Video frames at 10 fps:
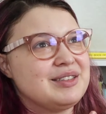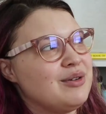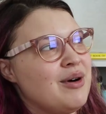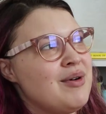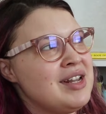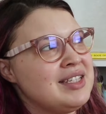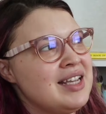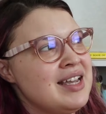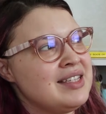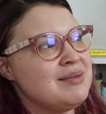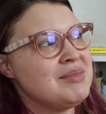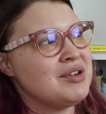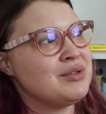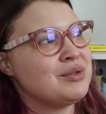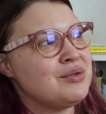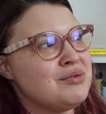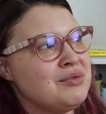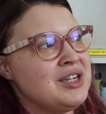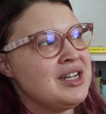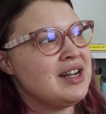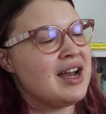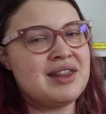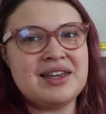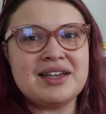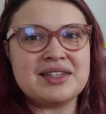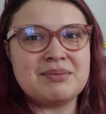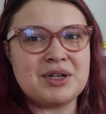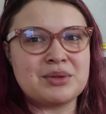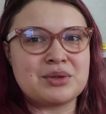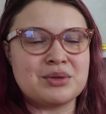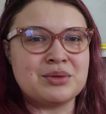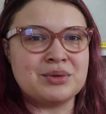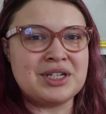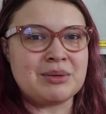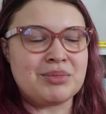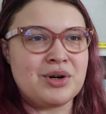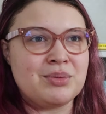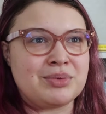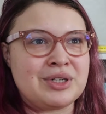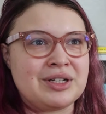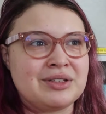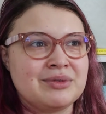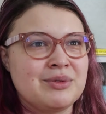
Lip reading: Do I want to say it's a middle school read? I think it's middle school read appropriate.